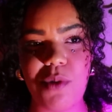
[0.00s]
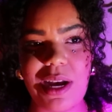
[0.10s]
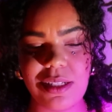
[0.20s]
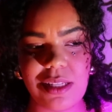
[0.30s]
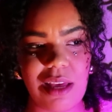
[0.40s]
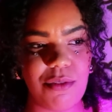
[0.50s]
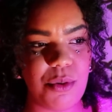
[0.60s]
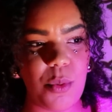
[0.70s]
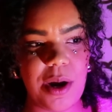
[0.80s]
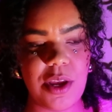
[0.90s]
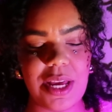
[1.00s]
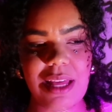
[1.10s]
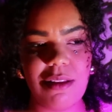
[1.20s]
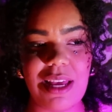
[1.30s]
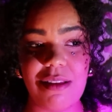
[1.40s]
drugs everywhere. You
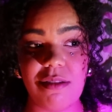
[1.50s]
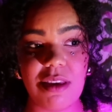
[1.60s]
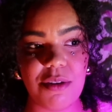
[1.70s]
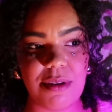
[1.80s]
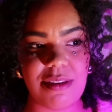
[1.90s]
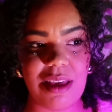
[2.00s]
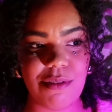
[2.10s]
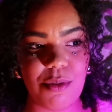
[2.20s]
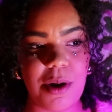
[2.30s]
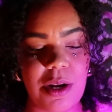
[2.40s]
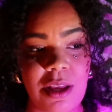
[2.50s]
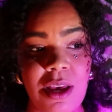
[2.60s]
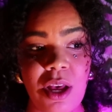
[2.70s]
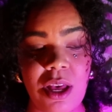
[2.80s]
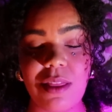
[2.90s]
can get cigarettes everywhere. And
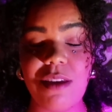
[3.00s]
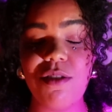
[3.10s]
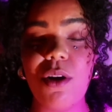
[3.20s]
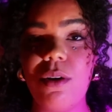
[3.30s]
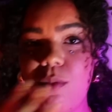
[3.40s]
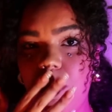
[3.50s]
these are,